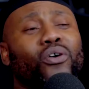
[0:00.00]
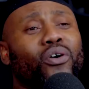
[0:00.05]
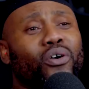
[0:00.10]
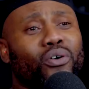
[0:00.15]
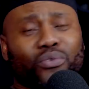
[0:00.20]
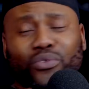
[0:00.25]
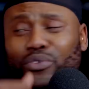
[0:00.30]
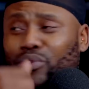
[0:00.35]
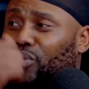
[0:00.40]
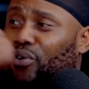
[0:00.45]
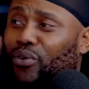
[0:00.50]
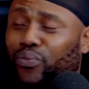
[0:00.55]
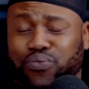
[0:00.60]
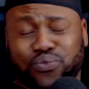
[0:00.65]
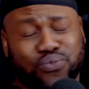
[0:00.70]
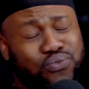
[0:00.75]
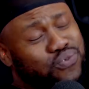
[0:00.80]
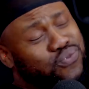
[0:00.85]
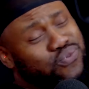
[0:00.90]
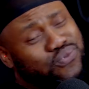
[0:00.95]
Yo, you...
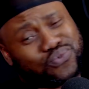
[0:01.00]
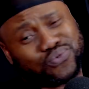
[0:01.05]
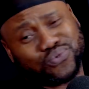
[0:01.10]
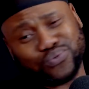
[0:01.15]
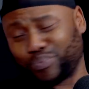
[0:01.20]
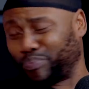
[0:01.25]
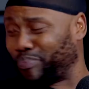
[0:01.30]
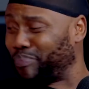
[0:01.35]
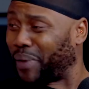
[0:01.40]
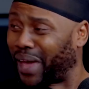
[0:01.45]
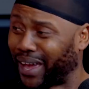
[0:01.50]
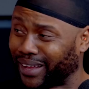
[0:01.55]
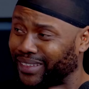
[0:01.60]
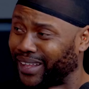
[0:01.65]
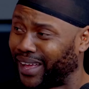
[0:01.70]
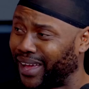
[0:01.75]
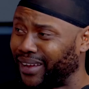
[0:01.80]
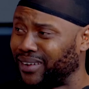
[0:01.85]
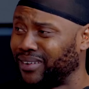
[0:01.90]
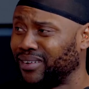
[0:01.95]
Back then.